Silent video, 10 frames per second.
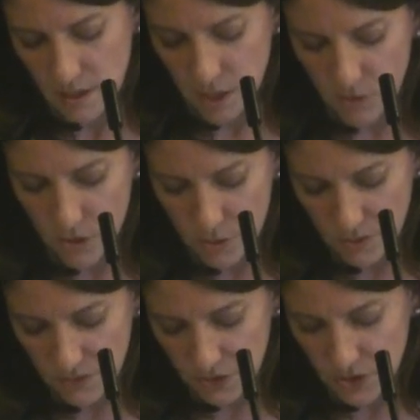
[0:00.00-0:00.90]
They grow to
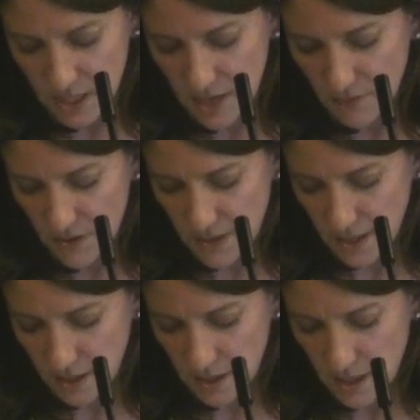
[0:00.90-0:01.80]
infiltrate
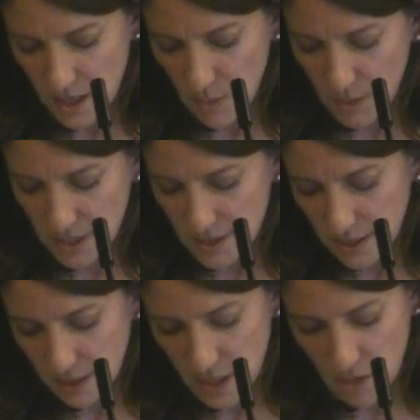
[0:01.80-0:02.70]
everything, and when they
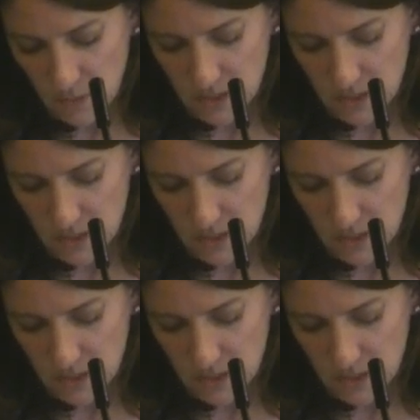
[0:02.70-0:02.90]
suddenly go